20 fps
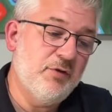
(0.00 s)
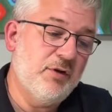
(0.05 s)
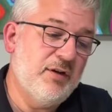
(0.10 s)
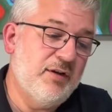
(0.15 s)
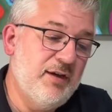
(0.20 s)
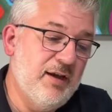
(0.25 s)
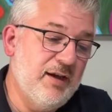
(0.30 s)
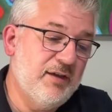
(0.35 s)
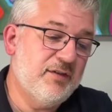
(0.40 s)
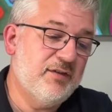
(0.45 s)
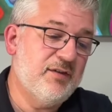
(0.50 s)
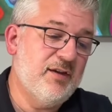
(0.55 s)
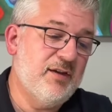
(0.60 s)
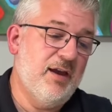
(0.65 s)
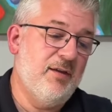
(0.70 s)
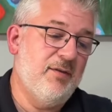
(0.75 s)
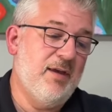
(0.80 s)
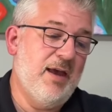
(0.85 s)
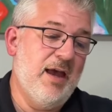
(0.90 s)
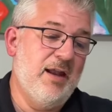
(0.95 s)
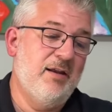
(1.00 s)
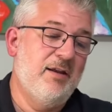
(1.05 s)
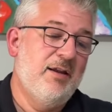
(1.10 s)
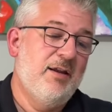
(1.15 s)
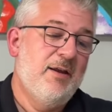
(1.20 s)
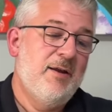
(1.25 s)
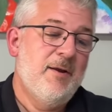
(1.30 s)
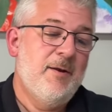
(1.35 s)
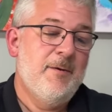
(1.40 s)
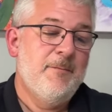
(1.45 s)
text say that
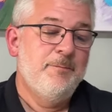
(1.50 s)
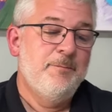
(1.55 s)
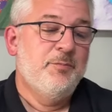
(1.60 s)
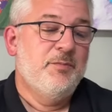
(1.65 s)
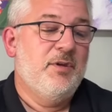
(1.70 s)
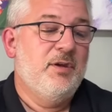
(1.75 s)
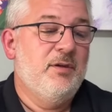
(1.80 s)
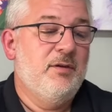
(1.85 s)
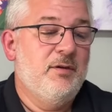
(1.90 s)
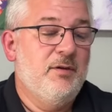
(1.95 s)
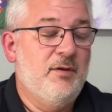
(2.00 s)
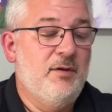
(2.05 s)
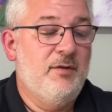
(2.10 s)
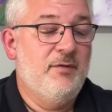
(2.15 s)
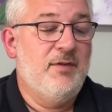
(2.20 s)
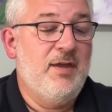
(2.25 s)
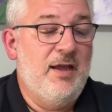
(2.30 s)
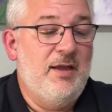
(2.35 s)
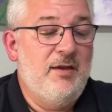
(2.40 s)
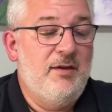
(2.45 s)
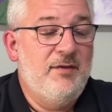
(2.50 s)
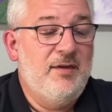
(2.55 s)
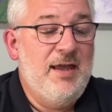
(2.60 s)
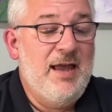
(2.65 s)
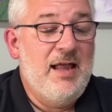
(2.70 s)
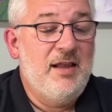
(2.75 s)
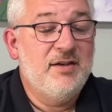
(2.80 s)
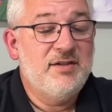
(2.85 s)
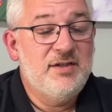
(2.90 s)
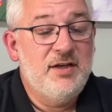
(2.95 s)
the
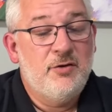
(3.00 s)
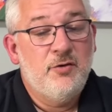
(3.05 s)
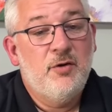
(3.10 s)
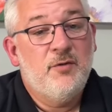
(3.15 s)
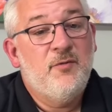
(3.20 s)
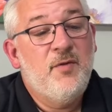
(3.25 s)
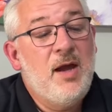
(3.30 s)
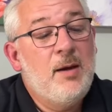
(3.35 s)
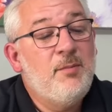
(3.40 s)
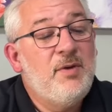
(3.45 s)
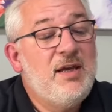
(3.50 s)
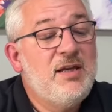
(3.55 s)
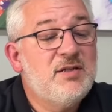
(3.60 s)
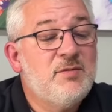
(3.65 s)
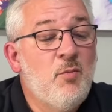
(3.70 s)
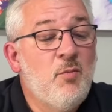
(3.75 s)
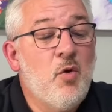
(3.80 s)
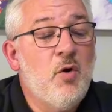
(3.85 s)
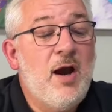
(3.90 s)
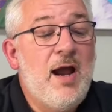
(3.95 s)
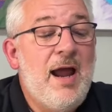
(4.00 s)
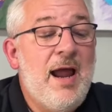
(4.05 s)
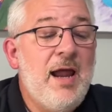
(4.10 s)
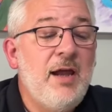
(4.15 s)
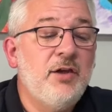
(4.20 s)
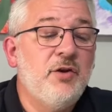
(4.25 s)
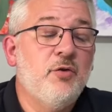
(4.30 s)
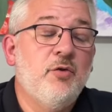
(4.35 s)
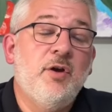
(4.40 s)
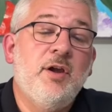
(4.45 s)
Alexandrian family is more
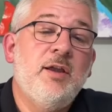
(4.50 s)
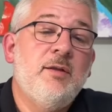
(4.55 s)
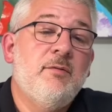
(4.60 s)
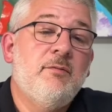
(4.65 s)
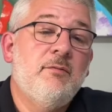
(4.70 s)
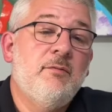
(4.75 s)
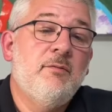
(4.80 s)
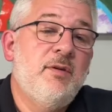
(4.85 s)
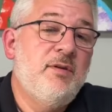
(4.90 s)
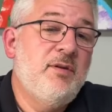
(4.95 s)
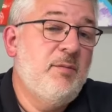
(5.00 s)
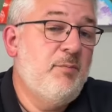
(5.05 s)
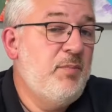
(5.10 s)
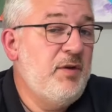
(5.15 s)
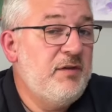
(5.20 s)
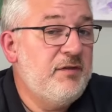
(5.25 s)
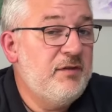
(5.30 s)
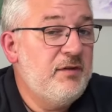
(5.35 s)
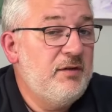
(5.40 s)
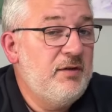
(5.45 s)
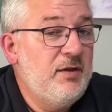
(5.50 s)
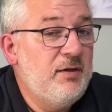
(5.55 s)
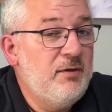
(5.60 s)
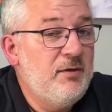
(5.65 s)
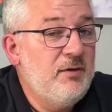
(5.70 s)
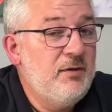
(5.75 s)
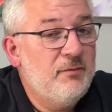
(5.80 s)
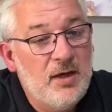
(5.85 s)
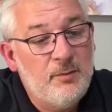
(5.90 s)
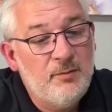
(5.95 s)
accurate than the Byzantine
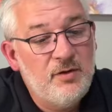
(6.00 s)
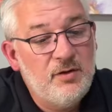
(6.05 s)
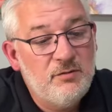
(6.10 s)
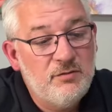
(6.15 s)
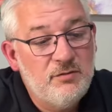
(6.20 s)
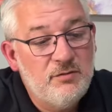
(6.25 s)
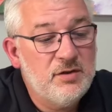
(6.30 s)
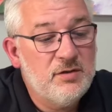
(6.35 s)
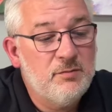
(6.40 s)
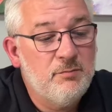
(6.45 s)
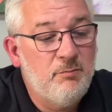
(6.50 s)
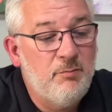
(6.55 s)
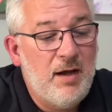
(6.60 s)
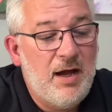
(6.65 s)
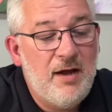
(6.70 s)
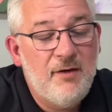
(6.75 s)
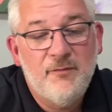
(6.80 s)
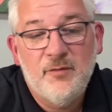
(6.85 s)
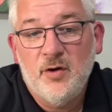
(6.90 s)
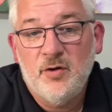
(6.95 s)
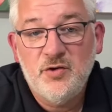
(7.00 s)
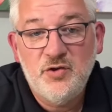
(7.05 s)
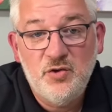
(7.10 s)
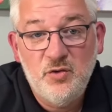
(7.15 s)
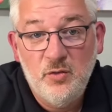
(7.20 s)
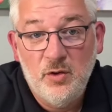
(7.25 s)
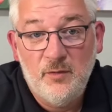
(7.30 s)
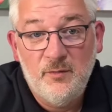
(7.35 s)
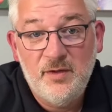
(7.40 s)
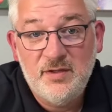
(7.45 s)
family just by virtue
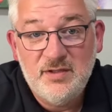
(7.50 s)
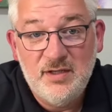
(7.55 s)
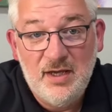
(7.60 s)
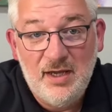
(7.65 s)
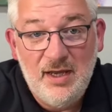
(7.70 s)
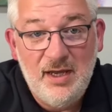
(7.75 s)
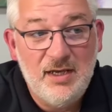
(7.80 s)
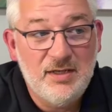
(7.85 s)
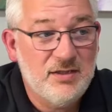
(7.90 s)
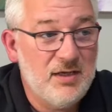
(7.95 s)
of its age.